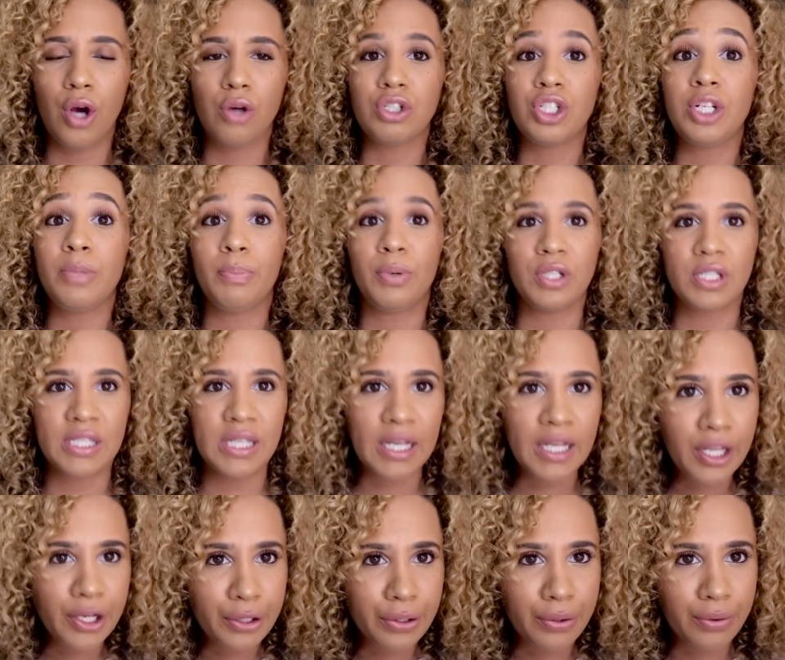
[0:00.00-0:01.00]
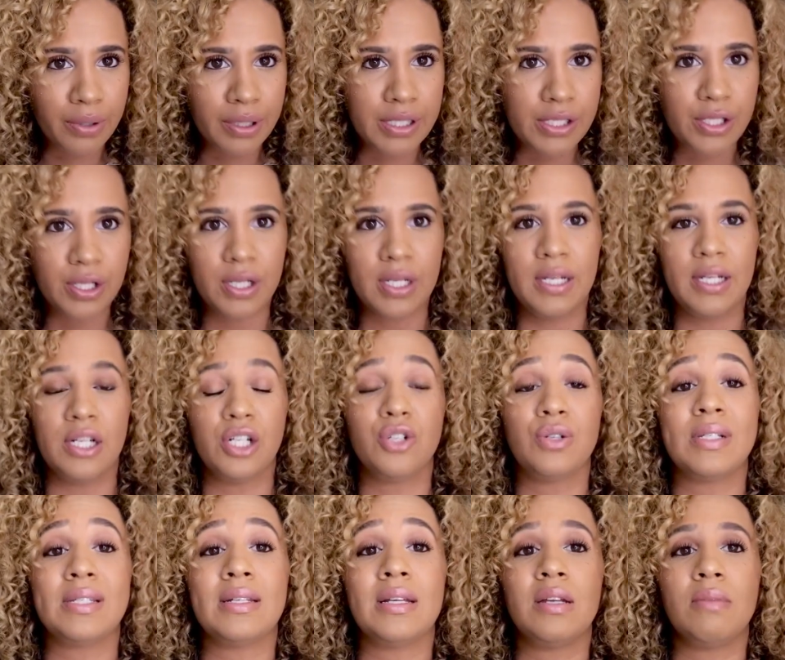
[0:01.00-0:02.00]
she particularly took an
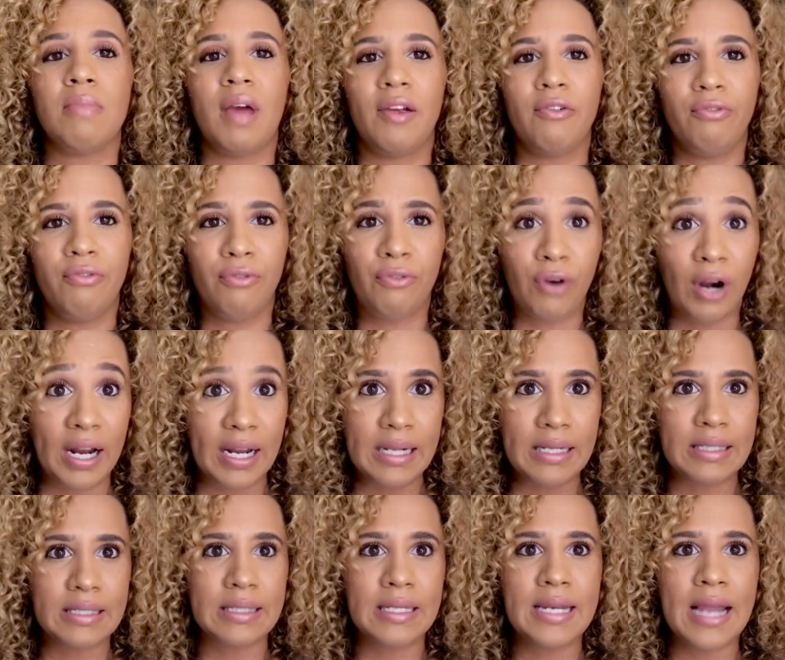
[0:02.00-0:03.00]
interest in my friends.